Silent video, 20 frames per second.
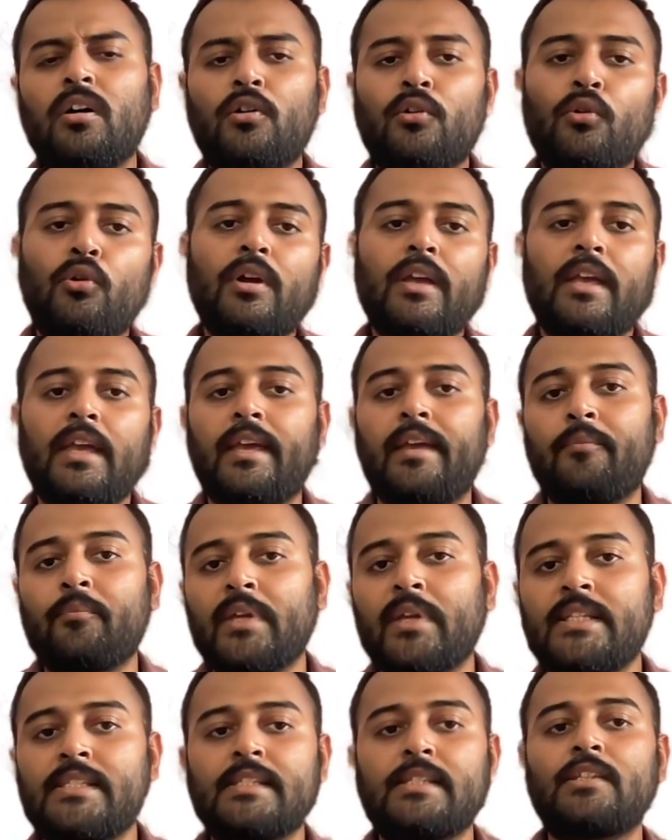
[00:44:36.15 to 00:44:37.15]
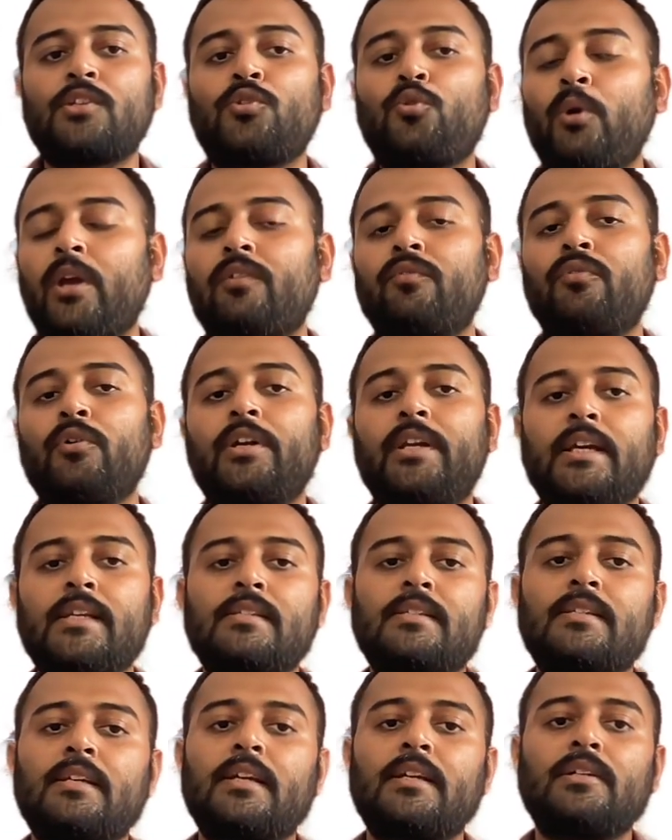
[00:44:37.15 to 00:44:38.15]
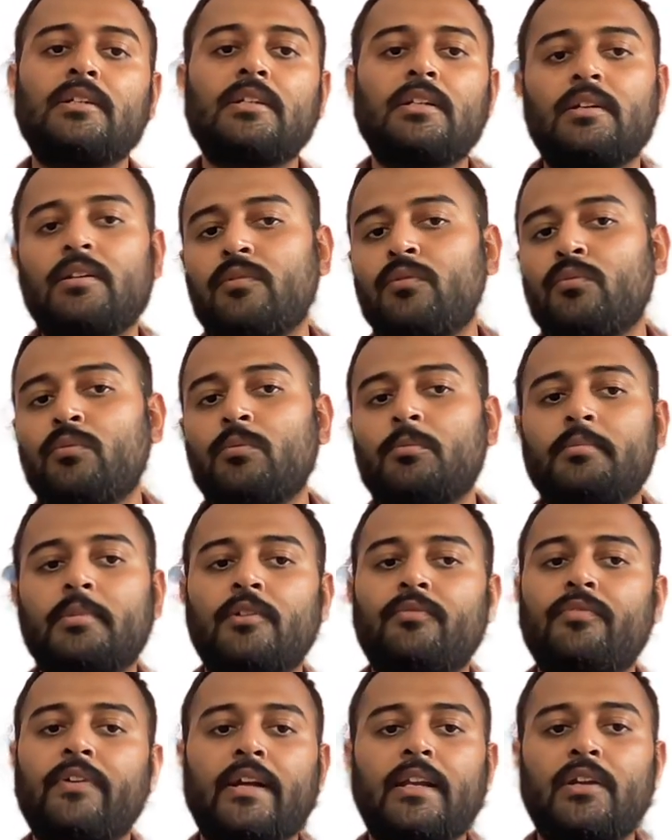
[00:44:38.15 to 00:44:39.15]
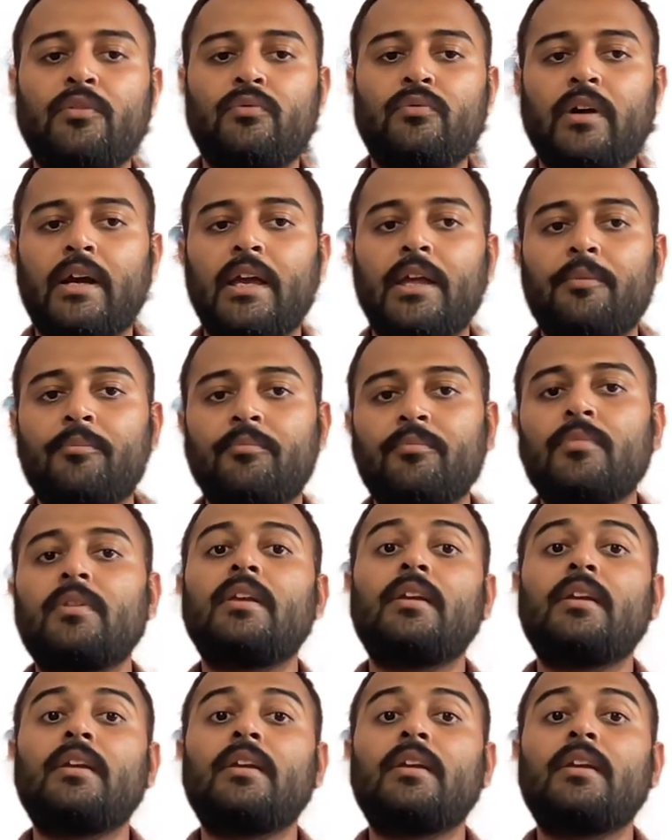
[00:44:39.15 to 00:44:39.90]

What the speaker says: okay, it's quick for testing, perfectly fine.